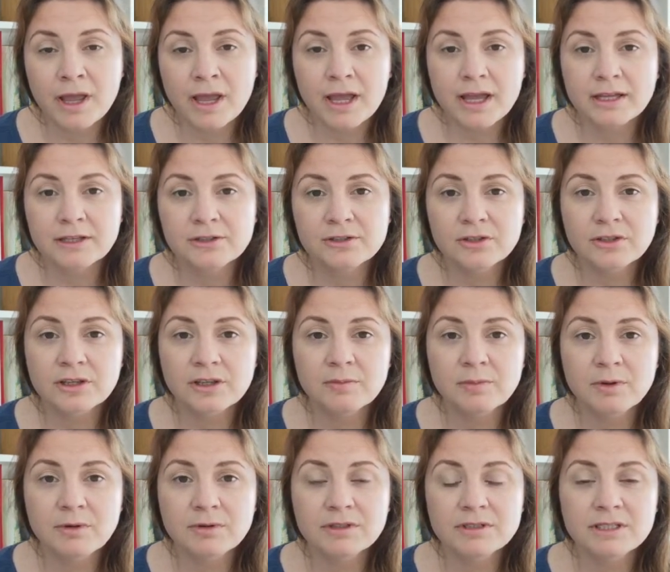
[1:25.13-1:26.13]
and your
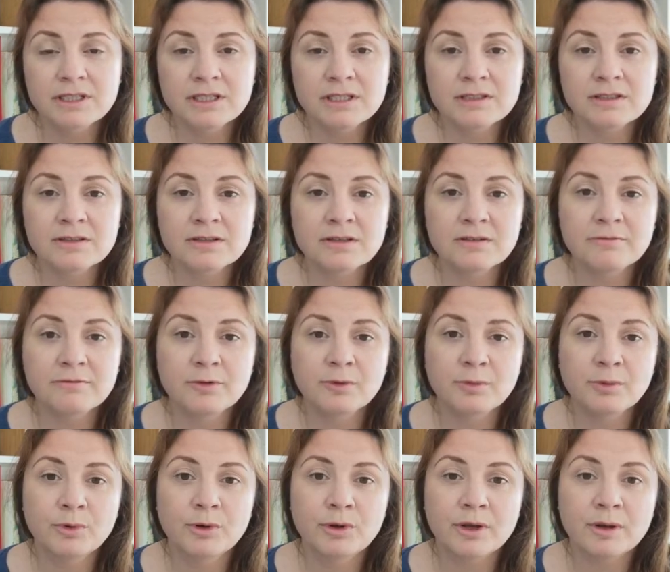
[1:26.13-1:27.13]
Communities for
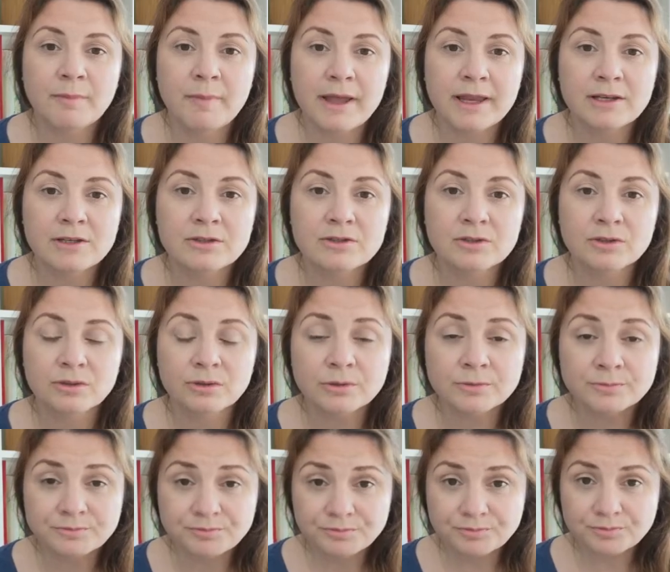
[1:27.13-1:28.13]
Work mentor